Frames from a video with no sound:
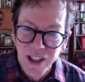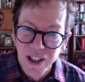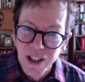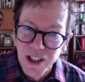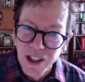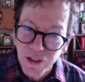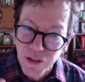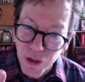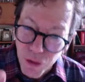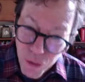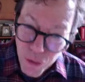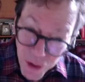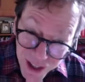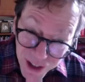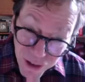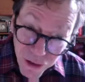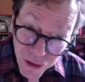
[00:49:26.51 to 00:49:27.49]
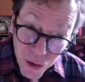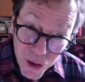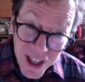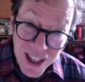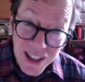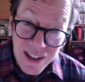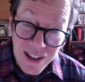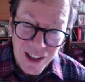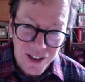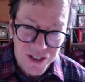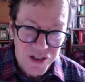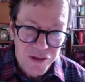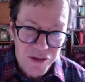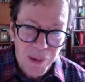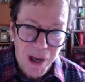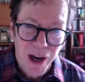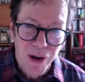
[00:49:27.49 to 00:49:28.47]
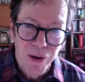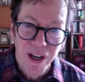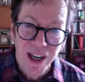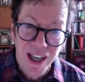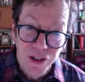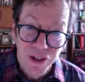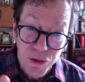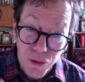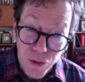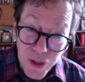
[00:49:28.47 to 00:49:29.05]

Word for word: if you read the 48 Laws of Power and you